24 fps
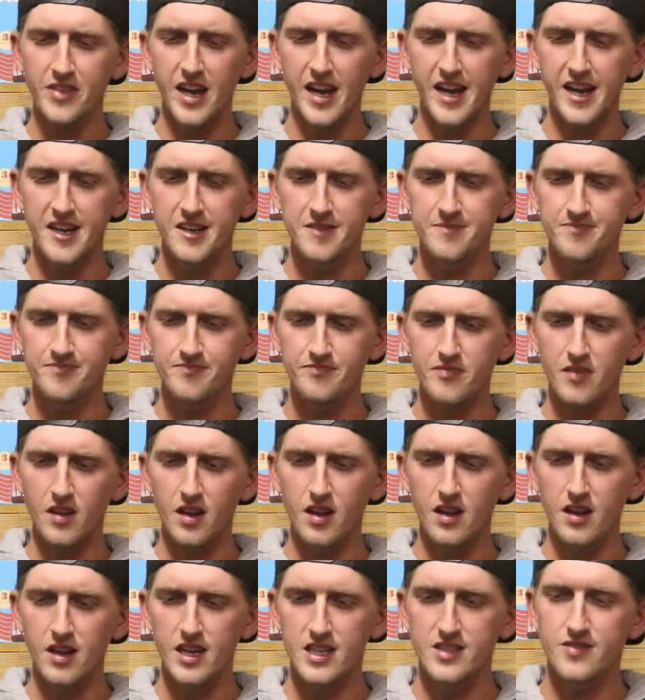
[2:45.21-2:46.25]
And
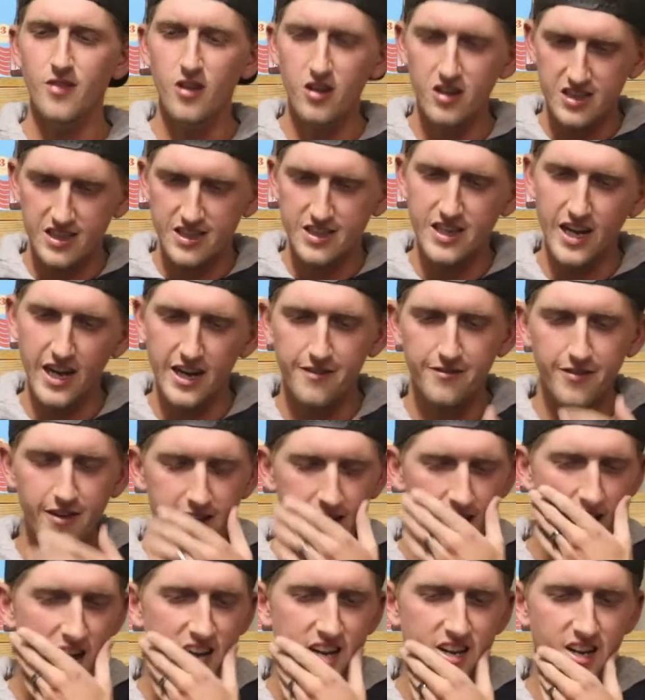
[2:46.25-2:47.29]
as far as, it's kind of
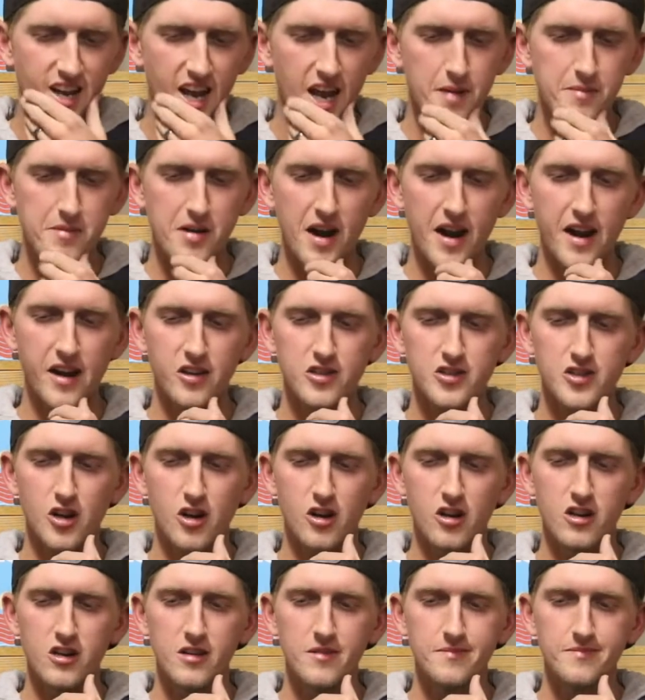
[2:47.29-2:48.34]
funny, amber ales
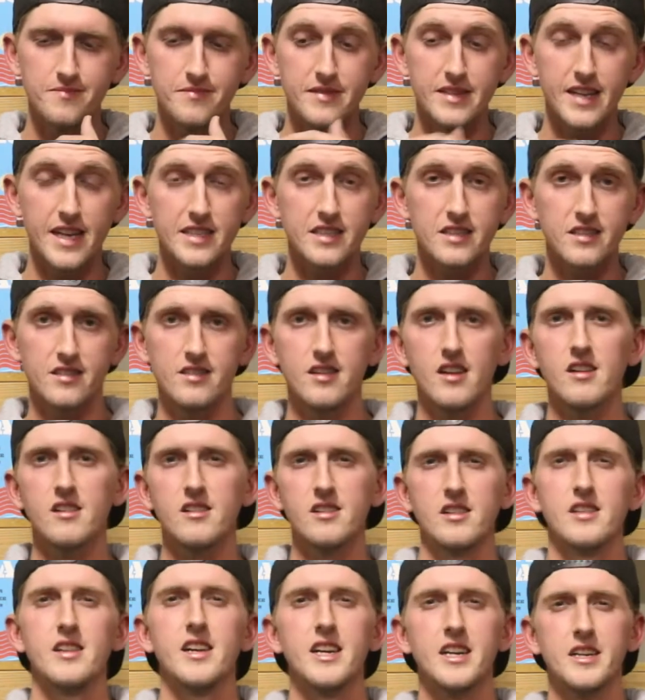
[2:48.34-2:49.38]
aren't
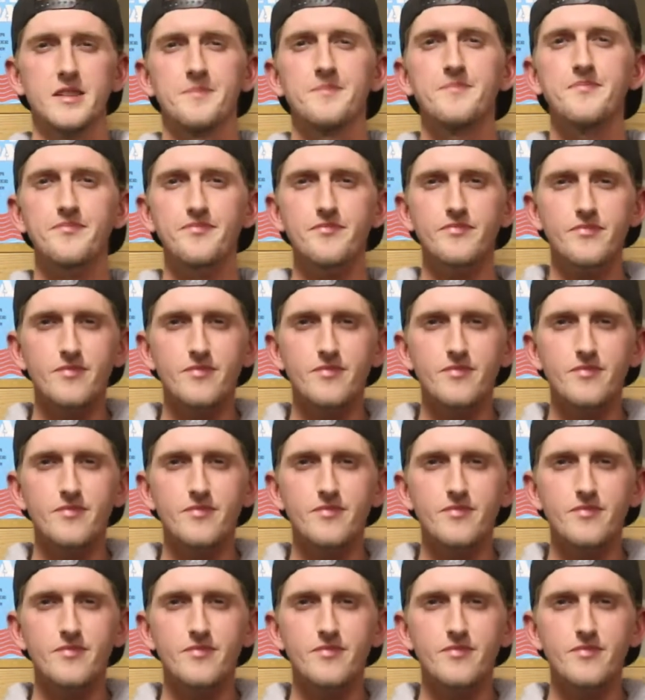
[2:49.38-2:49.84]
necessarily like